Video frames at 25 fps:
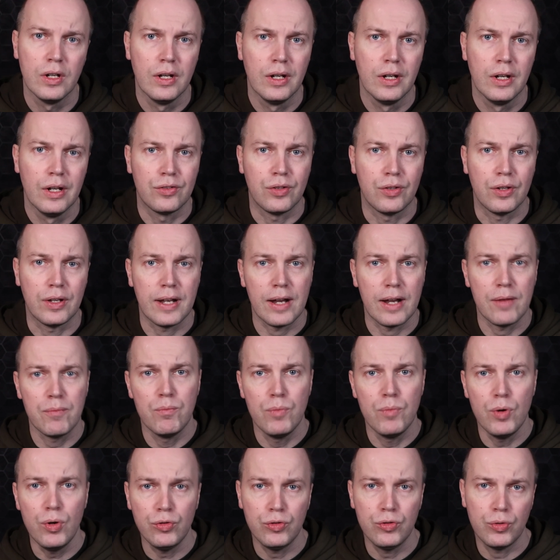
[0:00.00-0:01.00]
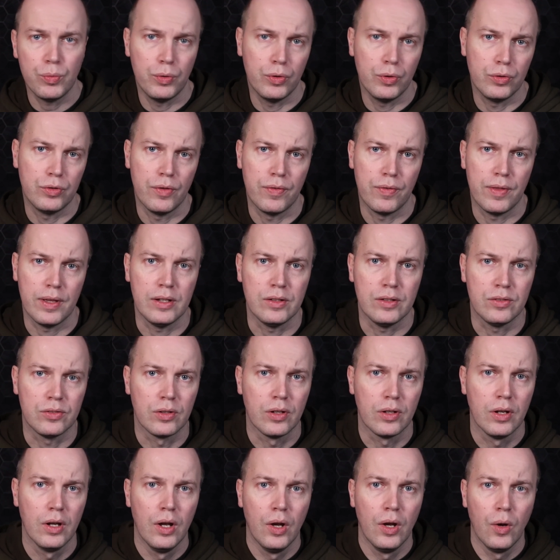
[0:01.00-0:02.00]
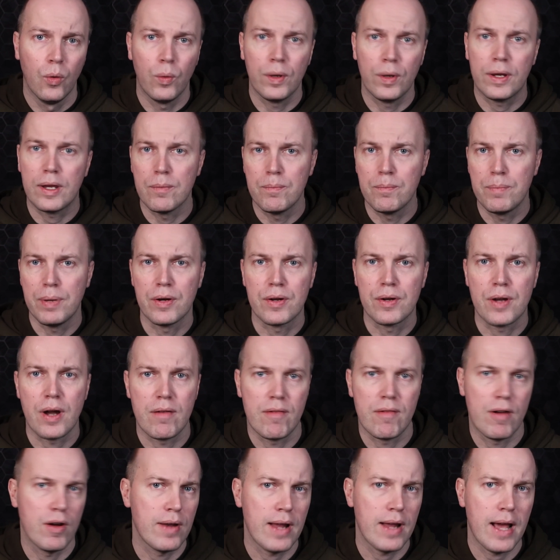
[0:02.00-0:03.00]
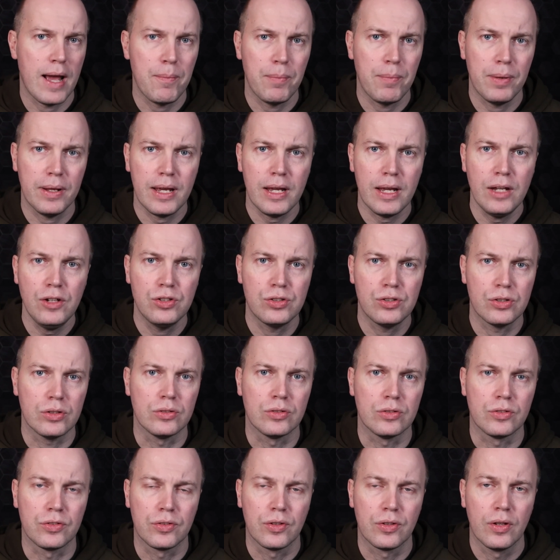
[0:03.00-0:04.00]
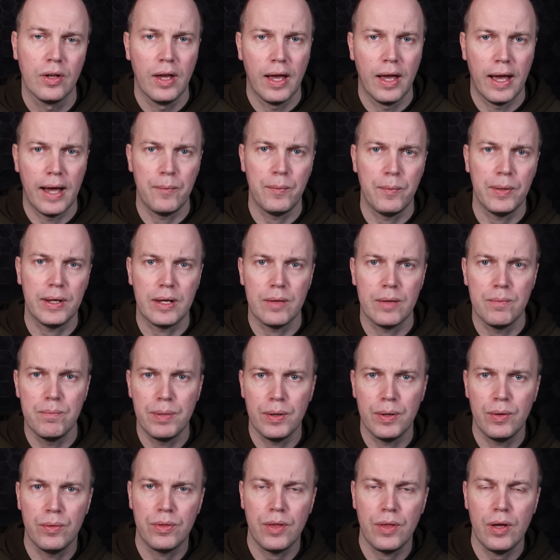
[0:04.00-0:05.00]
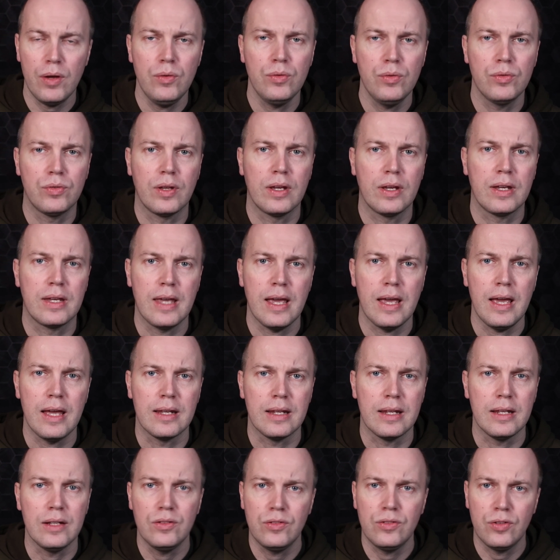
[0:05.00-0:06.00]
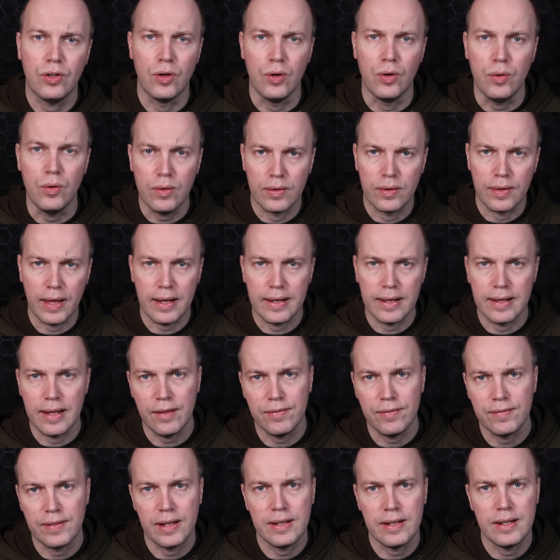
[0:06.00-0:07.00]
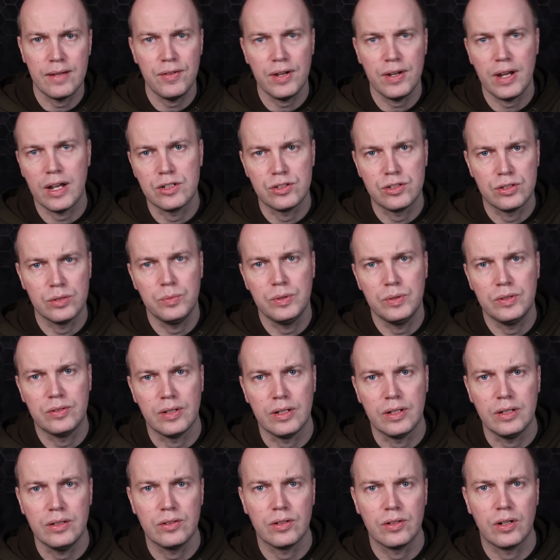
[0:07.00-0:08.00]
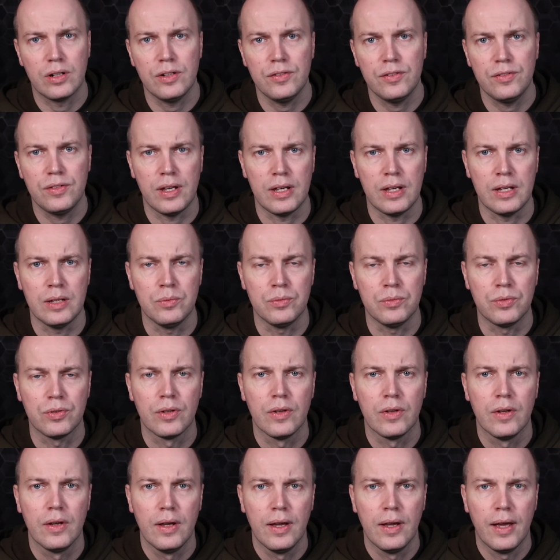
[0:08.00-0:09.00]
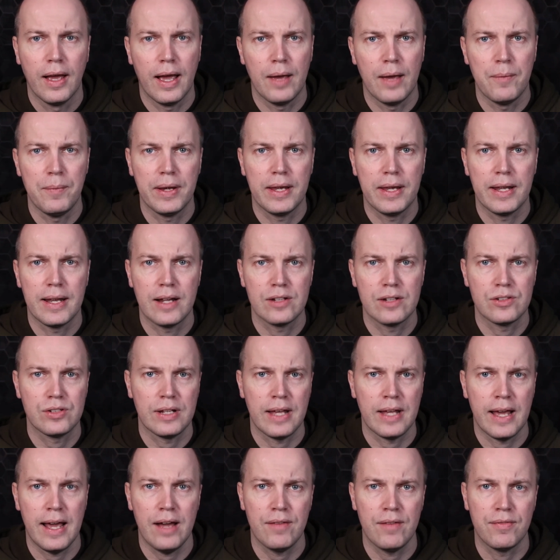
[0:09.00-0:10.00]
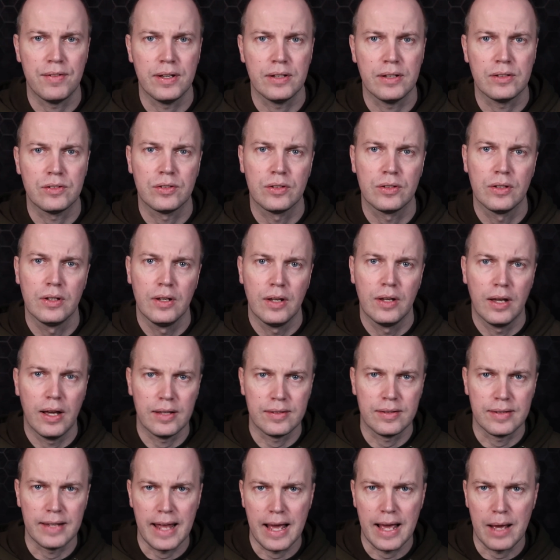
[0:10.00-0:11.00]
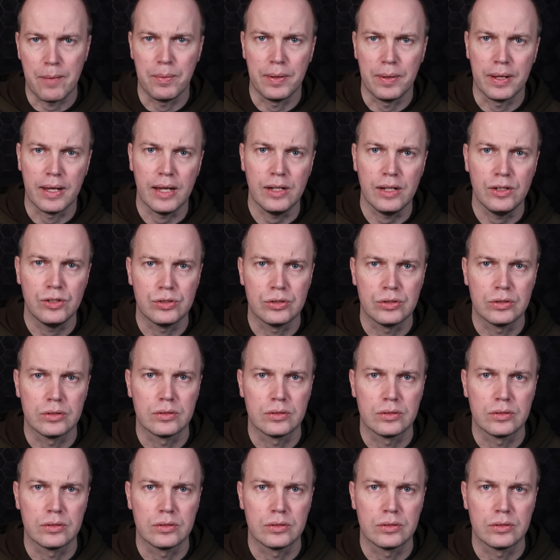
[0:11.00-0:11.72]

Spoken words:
So you can have multiples of these. We can build our own applications, and we can build those again into that left-hand navigation we see inside of Teams, and we can actually have it as an application.